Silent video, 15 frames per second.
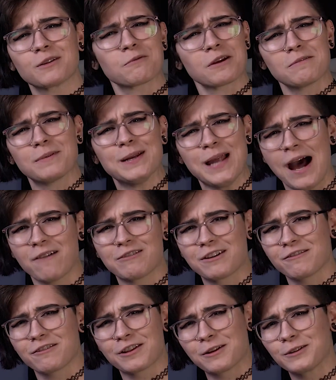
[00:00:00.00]
that we've been
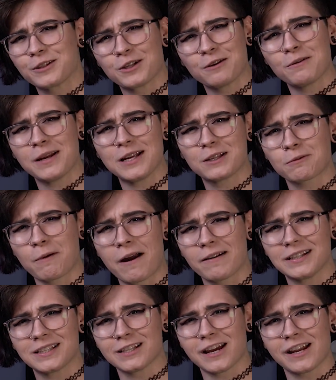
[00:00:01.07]
having for those 2 weeks where
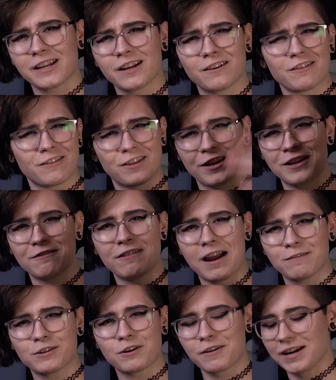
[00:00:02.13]
it's like
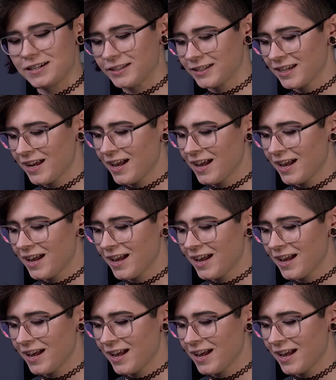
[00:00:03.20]
35 degrees.